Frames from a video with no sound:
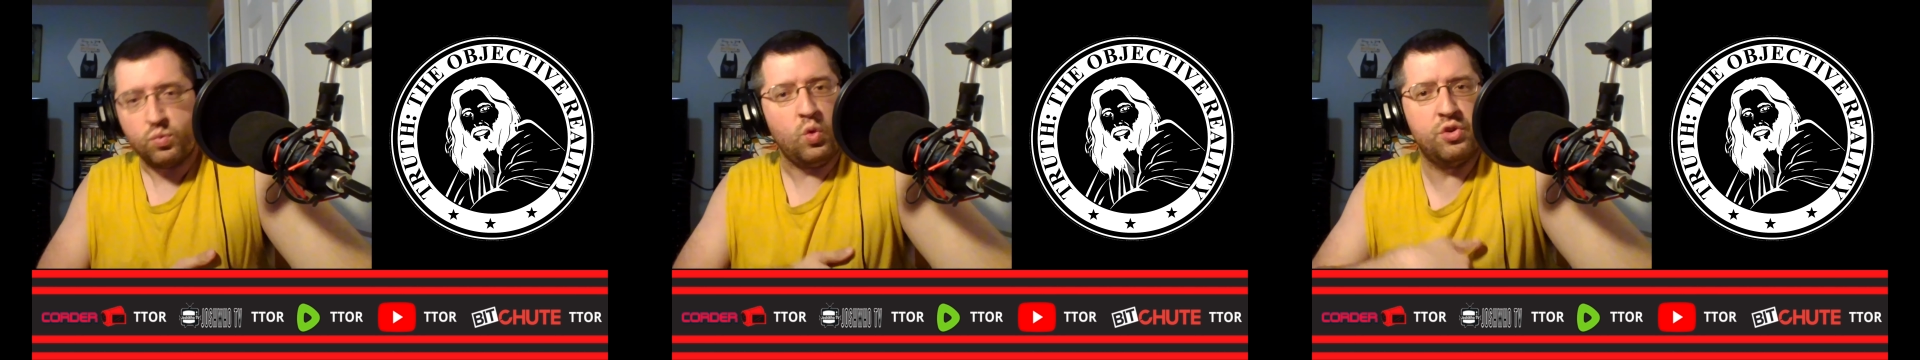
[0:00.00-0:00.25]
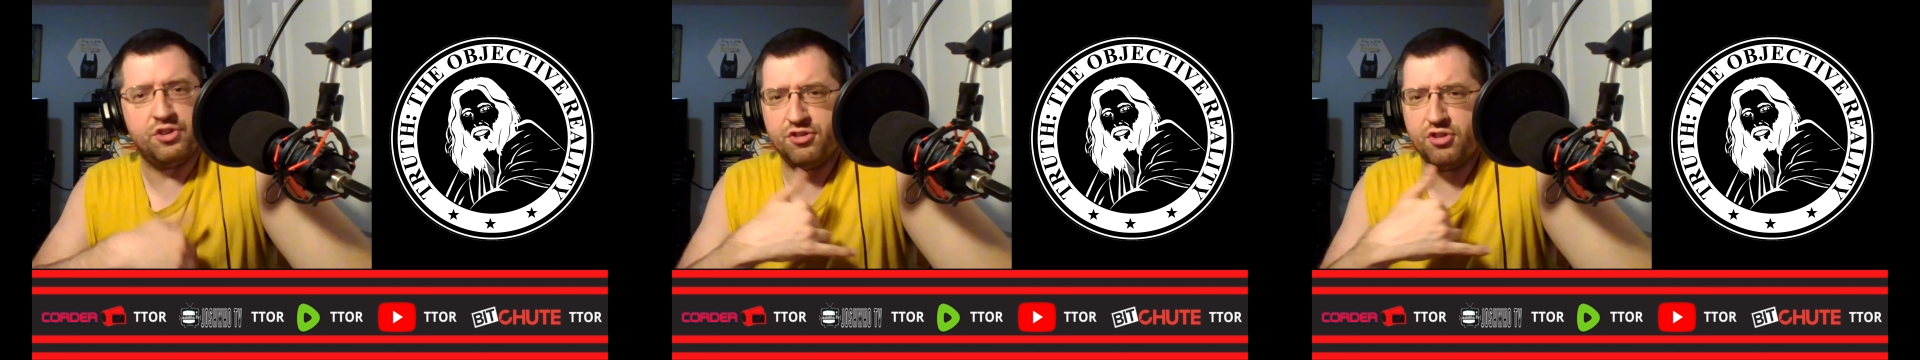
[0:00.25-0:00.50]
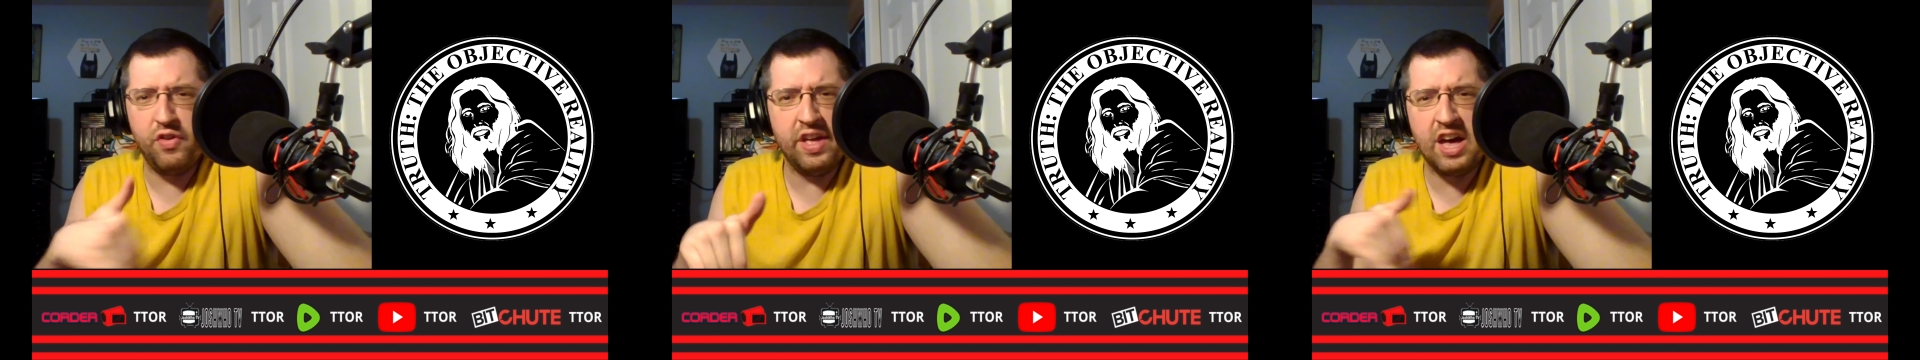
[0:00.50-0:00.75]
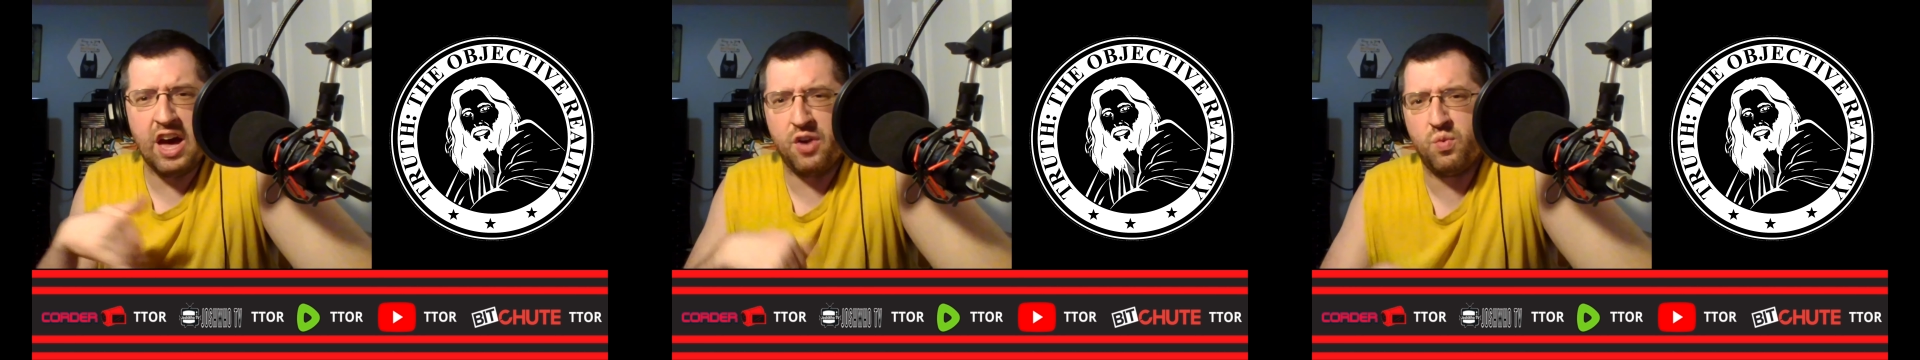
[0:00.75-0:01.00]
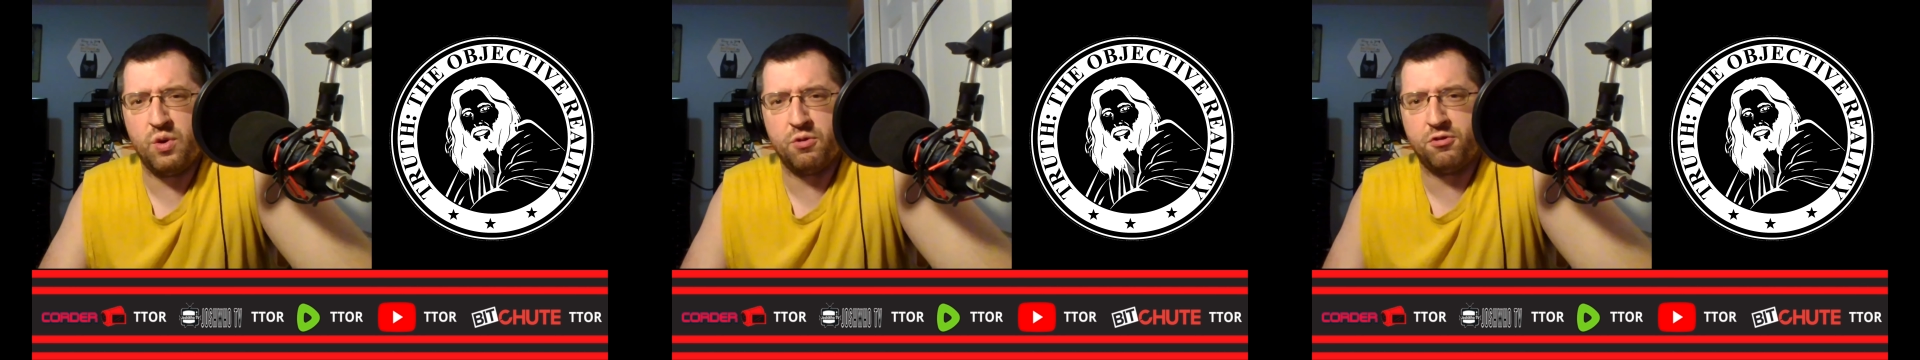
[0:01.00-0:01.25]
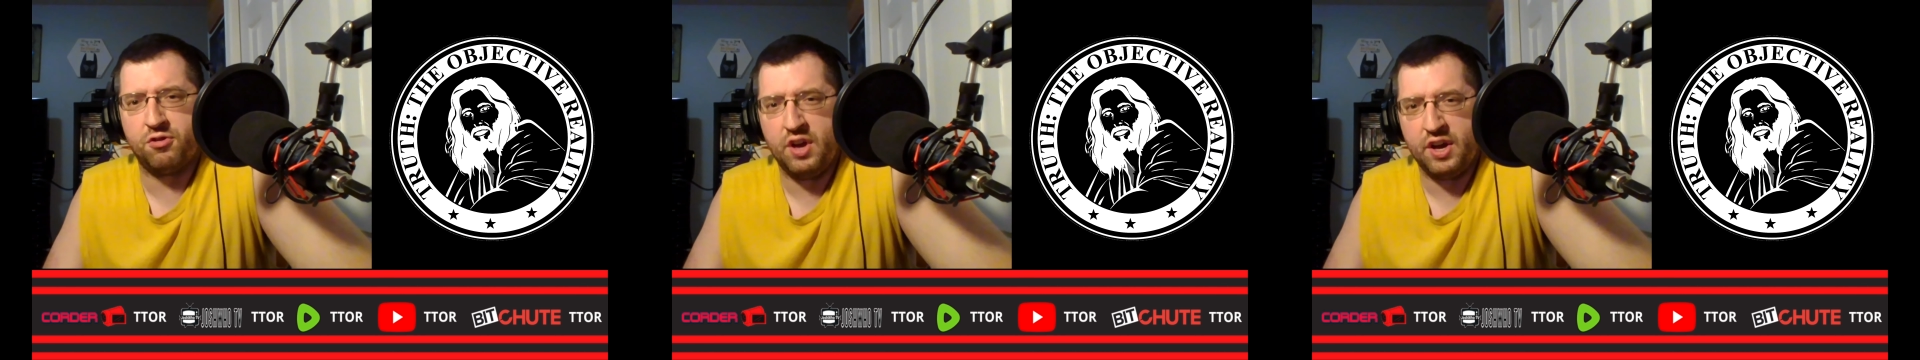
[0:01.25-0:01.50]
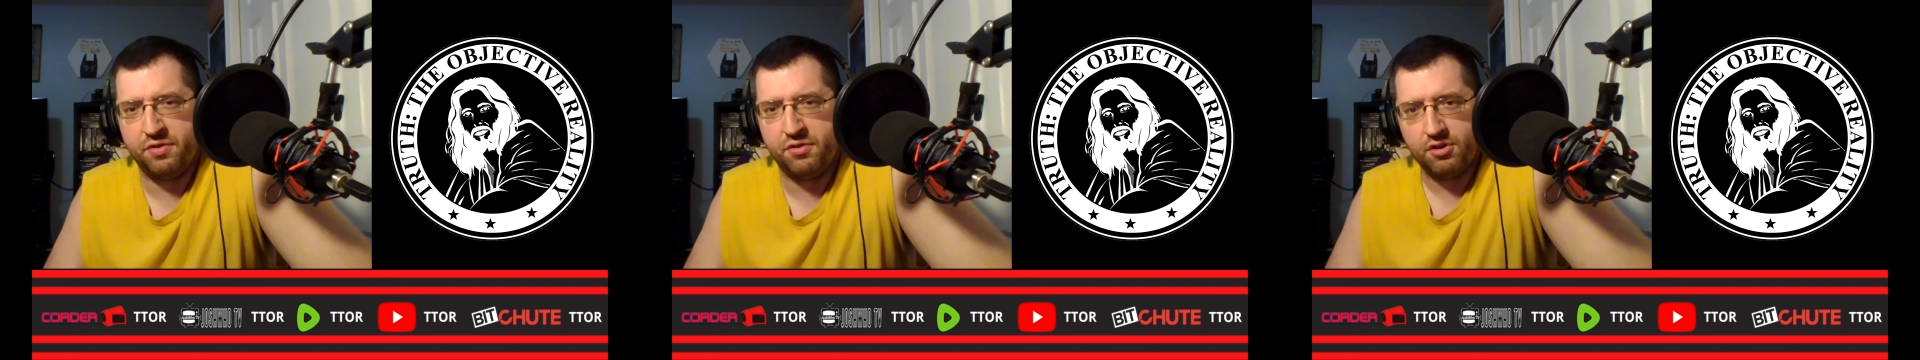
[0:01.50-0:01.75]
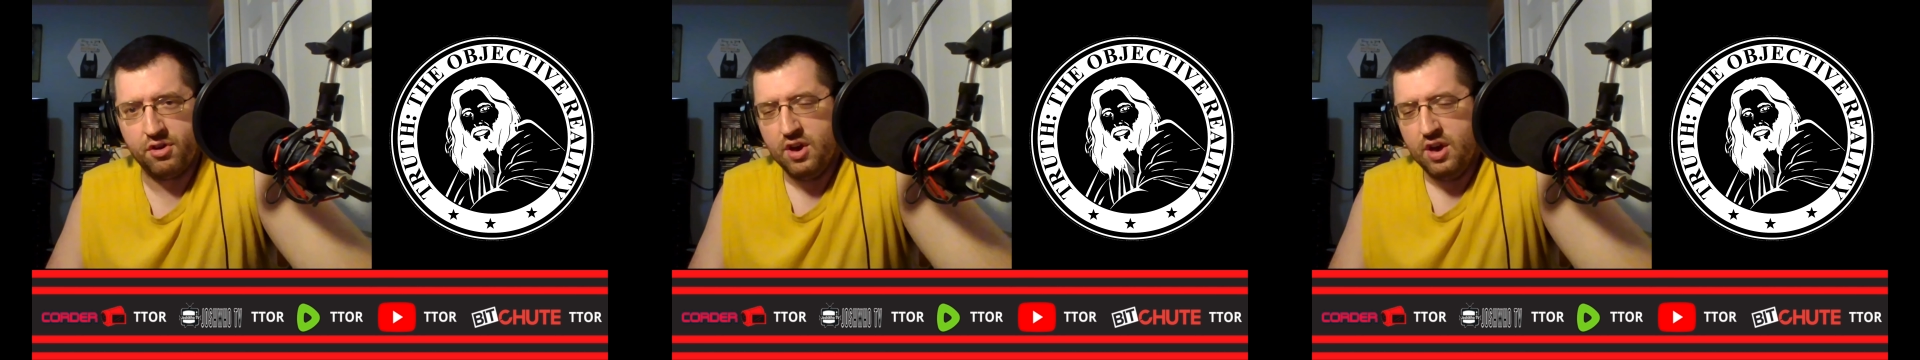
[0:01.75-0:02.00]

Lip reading: which has only gotten worse since.